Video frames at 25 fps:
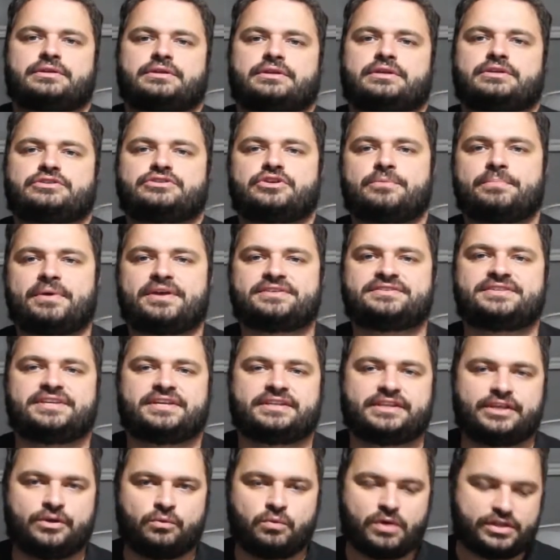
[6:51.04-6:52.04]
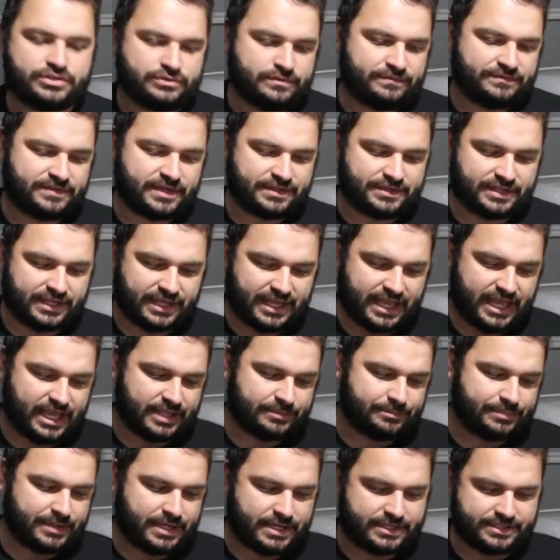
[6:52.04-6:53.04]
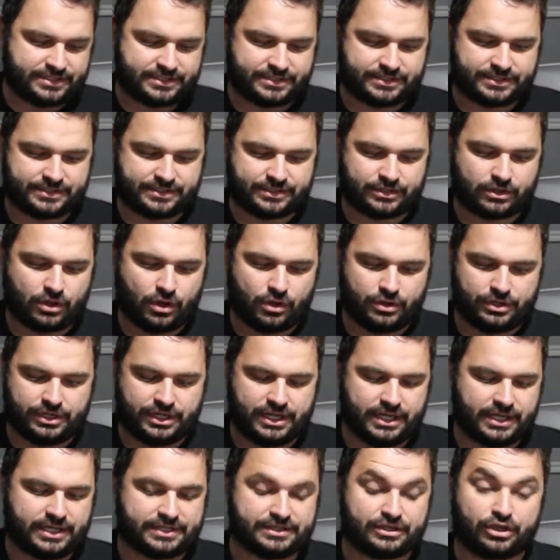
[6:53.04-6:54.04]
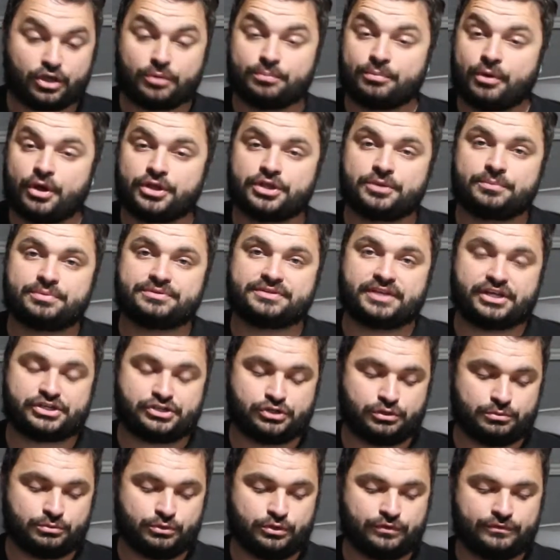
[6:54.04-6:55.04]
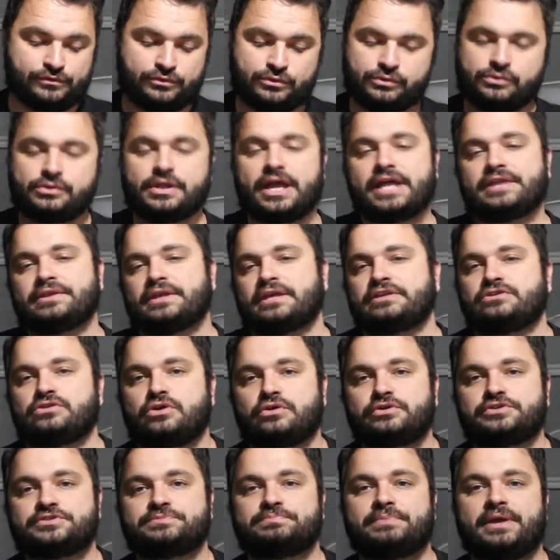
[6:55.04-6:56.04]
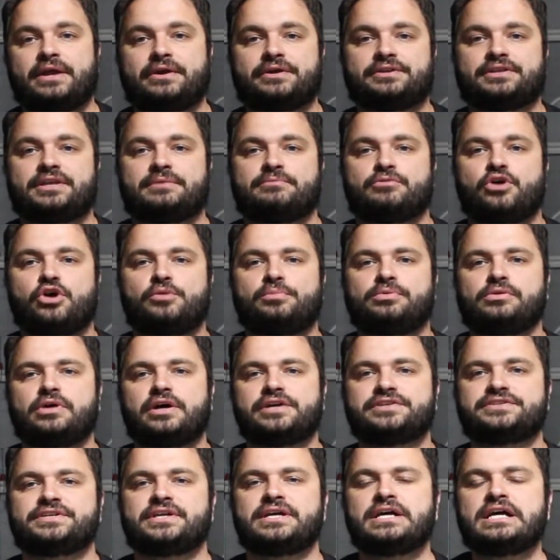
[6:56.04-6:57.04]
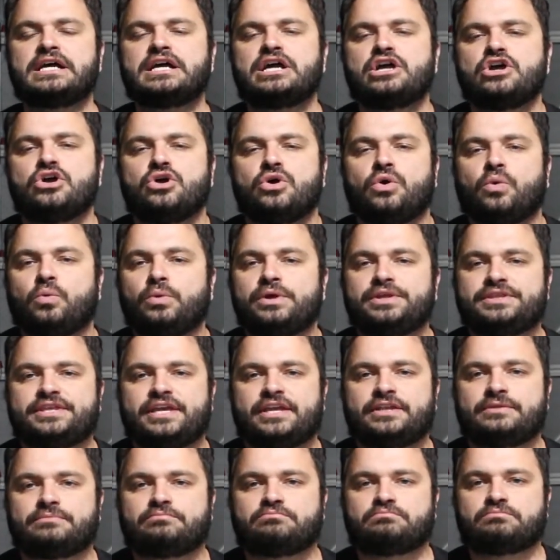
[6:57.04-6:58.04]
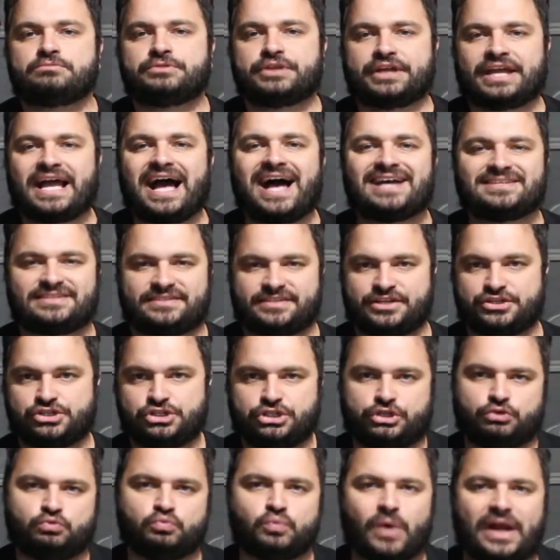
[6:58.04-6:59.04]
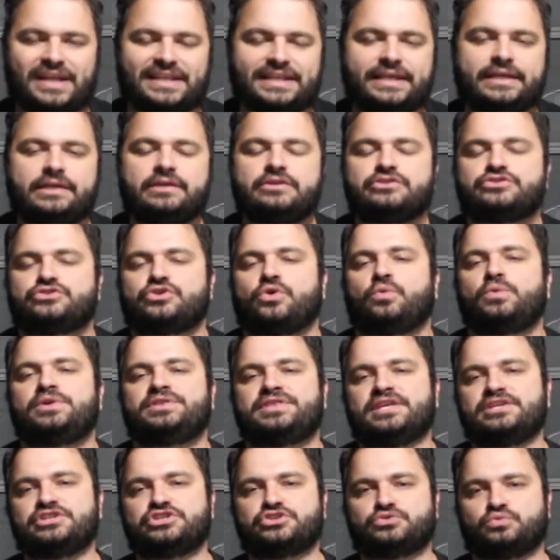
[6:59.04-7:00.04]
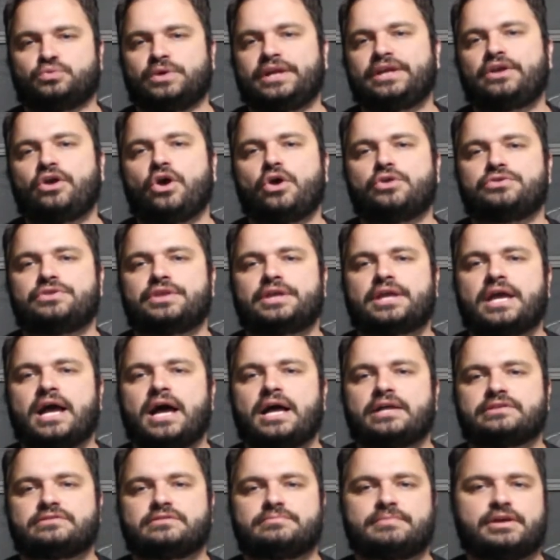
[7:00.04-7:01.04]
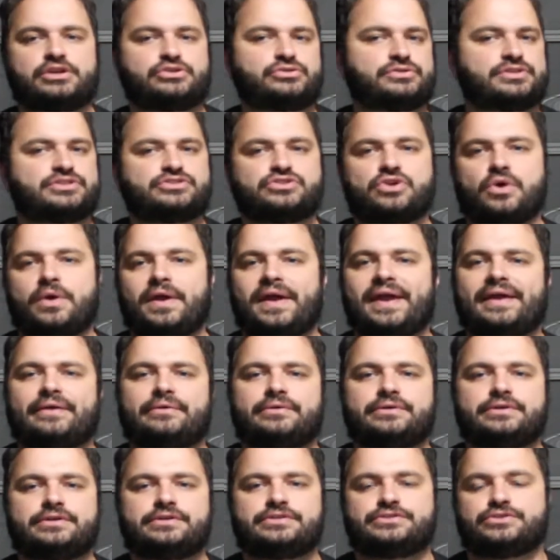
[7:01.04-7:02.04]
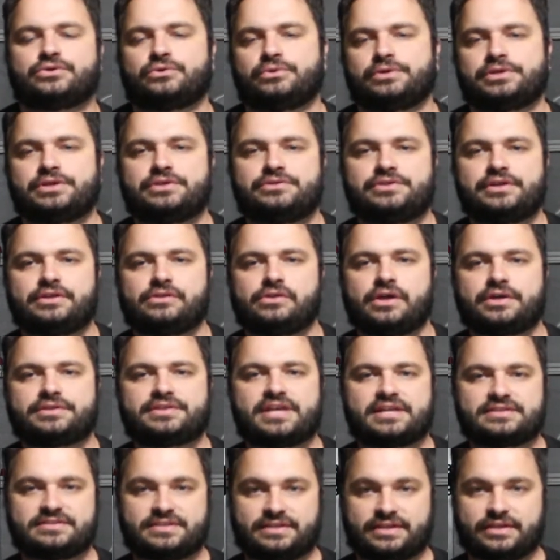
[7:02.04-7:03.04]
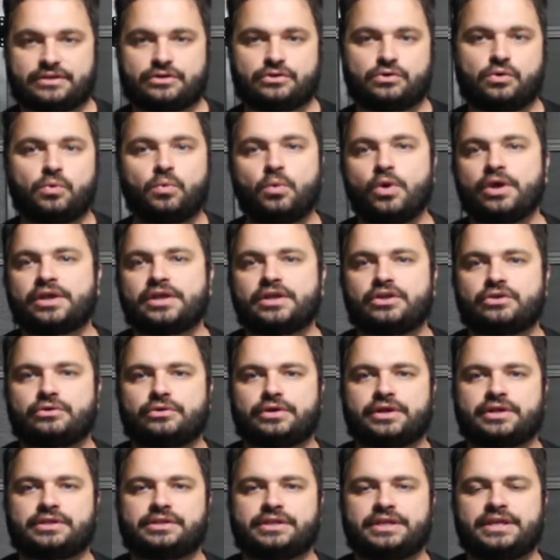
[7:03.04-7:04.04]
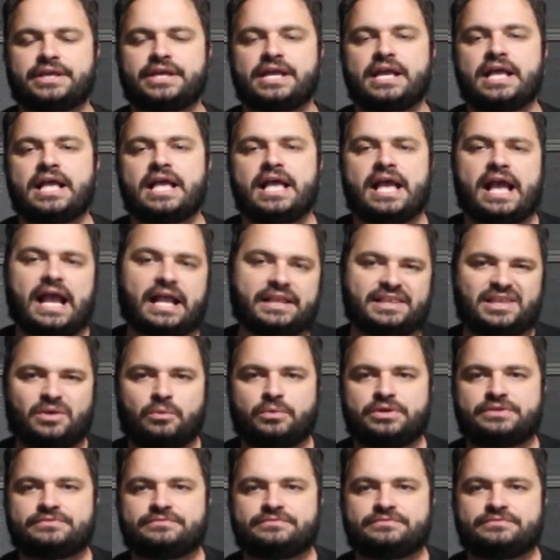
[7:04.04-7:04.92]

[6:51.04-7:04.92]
So basically, once we've done the CAN bus coding and the component protection removal, and along with pairing the Immobilizer, the car's essentially running, so we then just recode the car to make sure there's no errors or anything like that to get it all working correctly. And then we